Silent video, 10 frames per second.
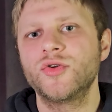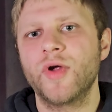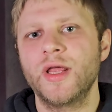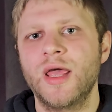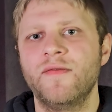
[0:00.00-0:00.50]
to
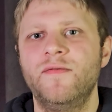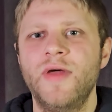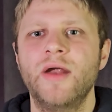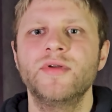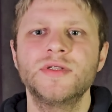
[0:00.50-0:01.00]
write a
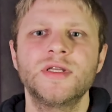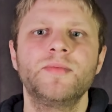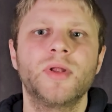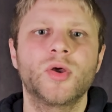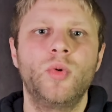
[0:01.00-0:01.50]
very
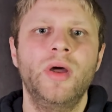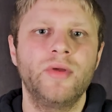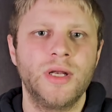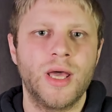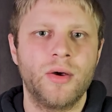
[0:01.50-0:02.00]
simple
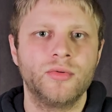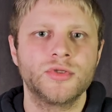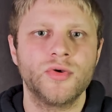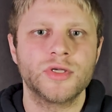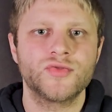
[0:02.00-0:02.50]
query now
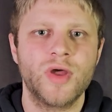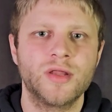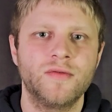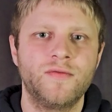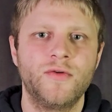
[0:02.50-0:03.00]
to
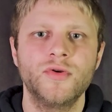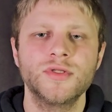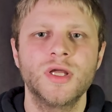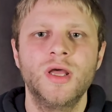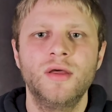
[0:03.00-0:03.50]
extract the
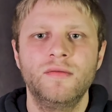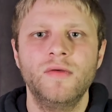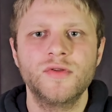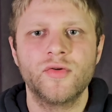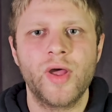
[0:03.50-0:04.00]
first
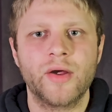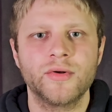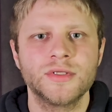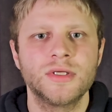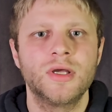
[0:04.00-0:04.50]
50
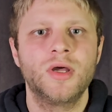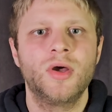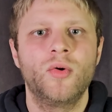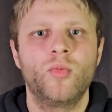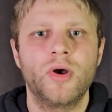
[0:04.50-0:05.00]
records
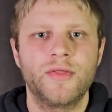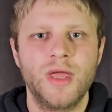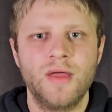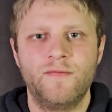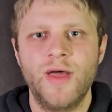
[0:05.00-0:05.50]
where the
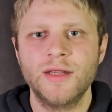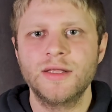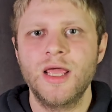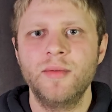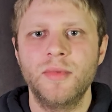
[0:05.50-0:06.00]
event
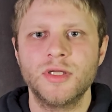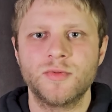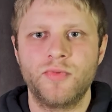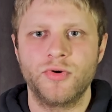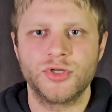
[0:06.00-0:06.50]
name is
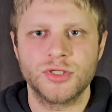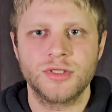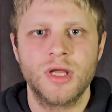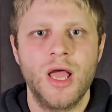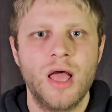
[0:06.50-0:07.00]

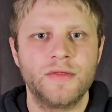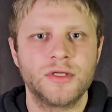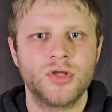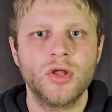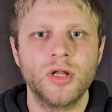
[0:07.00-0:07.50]
purchase and the
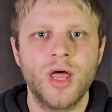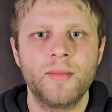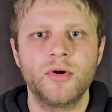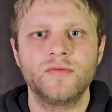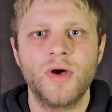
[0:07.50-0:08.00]
total
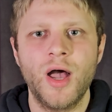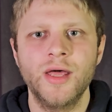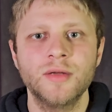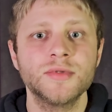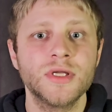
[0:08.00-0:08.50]
number of
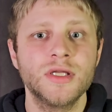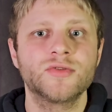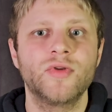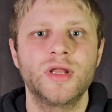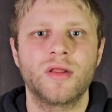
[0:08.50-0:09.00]
items is
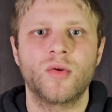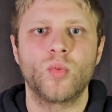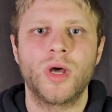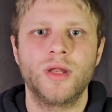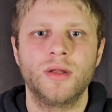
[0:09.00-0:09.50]
greater than
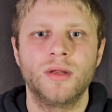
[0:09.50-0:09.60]
1.